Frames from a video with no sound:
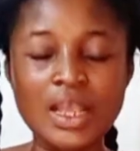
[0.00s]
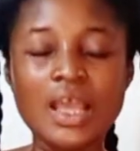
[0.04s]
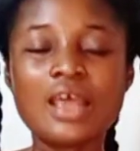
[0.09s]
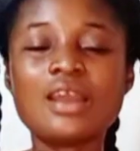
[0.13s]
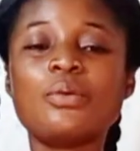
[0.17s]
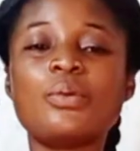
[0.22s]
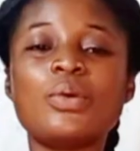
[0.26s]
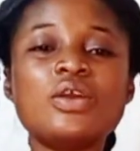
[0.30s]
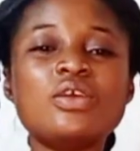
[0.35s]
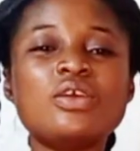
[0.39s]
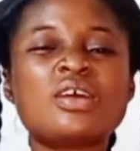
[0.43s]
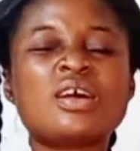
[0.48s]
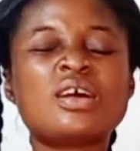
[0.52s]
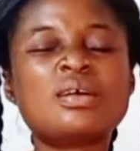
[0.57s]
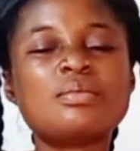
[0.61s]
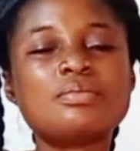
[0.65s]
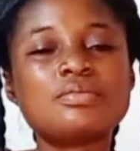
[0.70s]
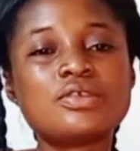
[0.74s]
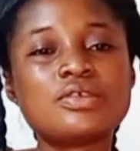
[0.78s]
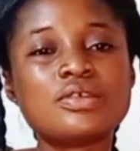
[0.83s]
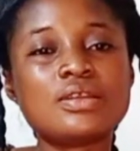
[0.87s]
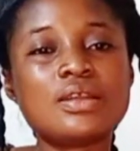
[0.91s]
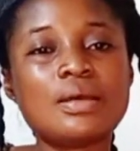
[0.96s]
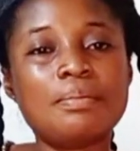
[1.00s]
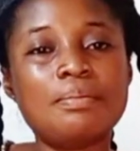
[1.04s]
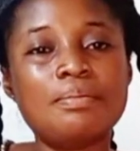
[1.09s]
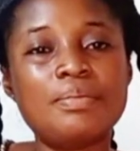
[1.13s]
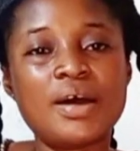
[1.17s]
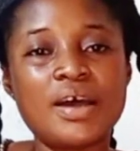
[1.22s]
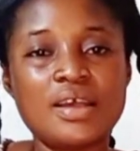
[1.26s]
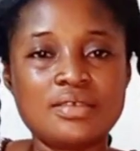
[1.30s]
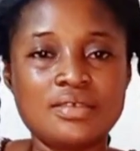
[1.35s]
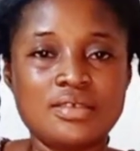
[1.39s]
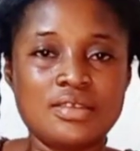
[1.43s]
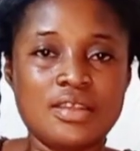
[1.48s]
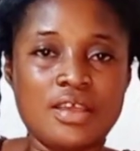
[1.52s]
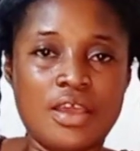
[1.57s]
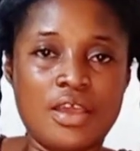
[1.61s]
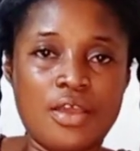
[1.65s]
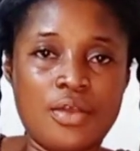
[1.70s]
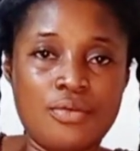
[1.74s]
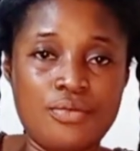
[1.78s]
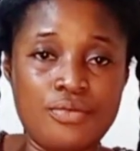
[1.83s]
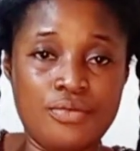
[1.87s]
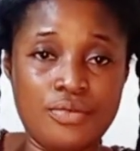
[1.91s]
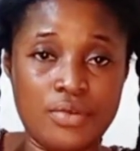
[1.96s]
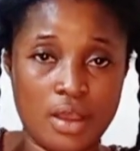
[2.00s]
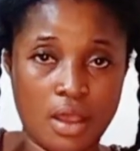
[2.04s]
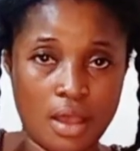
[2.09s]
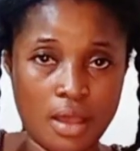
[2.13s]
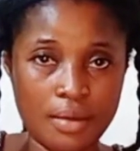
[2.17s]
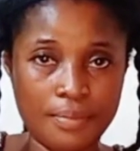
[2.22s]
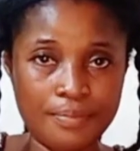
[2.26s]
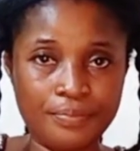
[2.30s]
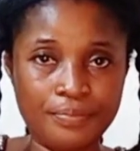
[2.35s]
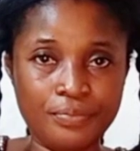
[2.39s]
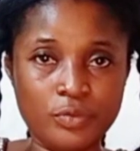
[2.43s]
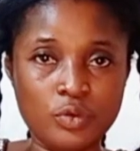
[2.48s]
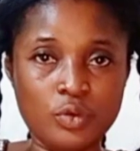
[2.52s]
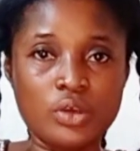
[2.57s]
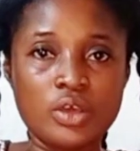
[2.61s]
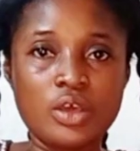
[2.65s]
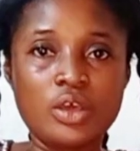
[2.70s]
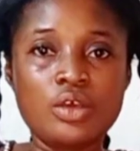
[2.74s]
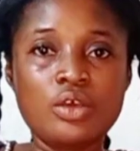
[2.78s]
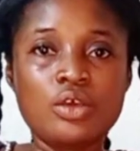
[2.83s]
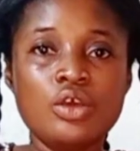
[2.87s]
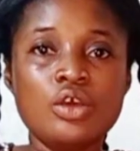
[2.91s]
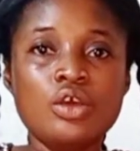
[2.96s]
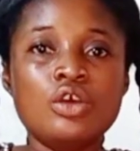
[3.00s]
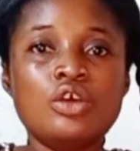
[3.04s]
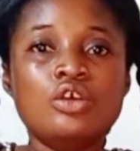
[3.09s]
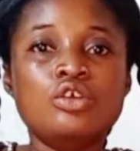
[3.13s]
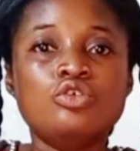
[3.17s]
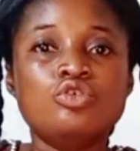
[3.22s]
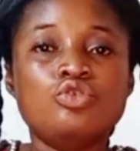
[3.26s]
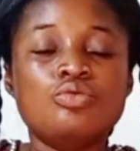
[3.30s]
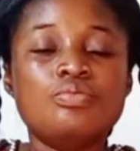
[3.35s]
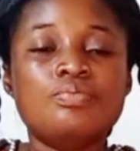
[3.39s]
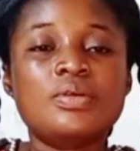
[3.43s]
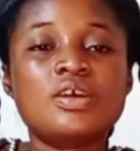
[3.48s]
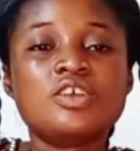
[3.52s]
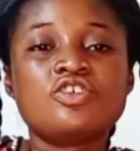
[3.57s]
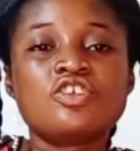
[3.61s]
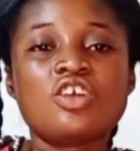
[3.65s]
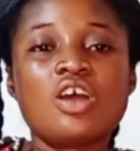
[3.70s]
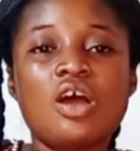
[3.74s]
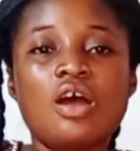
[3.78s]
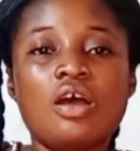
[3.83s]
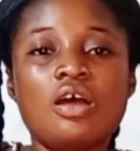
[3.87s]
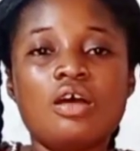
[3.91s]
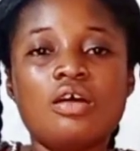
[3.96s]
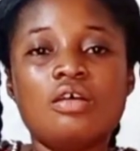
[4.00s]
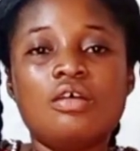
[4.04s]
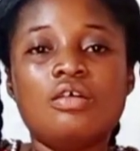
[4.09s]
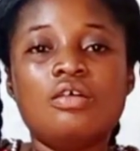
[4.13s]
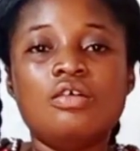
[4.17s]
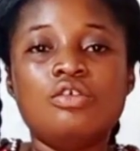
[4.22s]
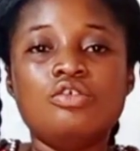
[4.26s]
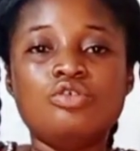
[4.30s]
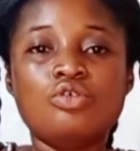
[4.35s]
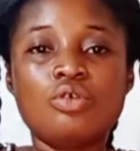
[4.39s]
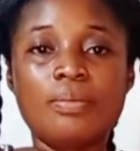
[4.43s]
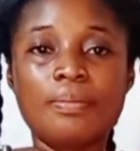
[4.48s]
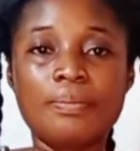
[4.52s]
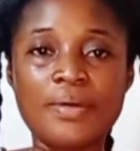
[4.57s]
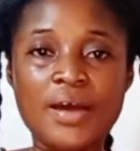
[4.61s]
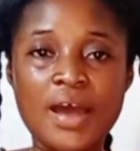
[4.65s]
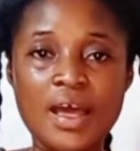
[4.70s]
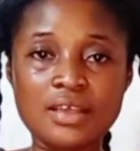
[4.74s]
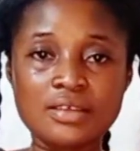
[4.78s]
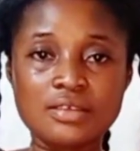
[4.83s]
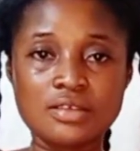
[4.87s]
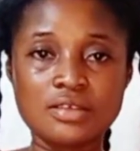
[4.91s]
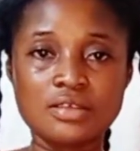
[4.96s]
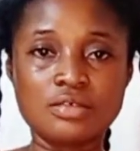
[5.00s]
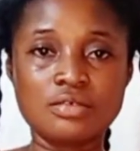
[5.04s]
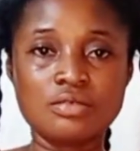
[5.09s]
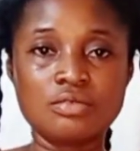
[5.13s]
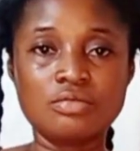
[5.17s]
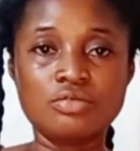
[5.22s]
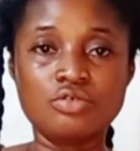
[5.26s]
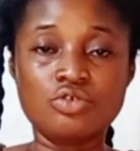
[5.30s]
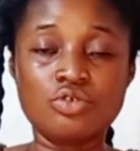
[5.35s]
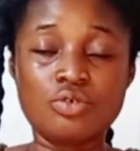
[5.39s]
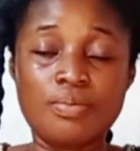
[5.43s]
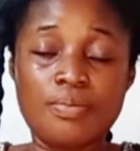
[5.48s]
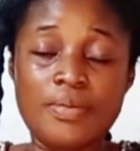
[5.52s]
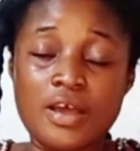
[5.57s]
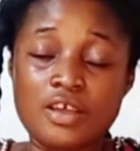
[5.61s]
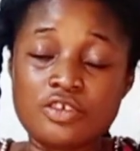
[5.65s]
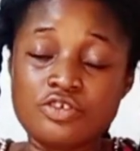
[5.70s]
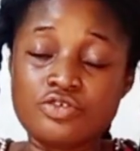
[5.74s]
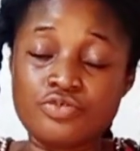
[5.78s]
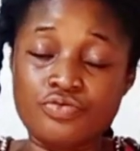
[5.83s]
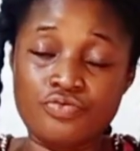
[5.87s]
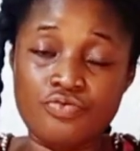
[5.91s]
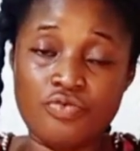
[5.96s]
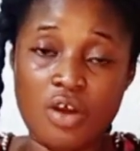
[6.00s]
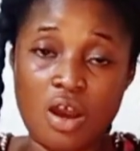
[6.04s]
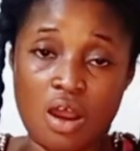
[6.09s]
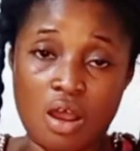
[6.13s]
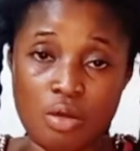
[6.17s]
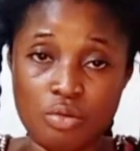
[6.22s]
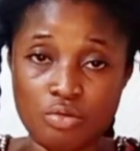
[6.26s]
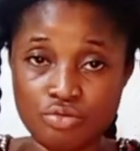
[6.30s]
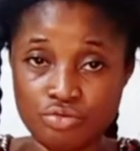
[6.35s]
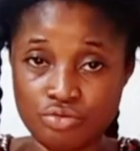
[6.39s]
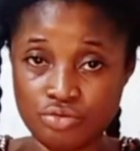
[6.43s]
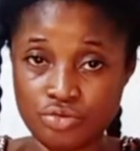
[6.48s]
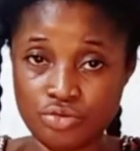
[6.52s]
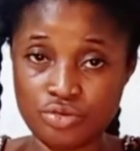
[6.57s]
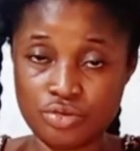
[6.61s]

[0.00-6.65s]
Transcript: And then when you come to the bust area, okay, you measure your bust round.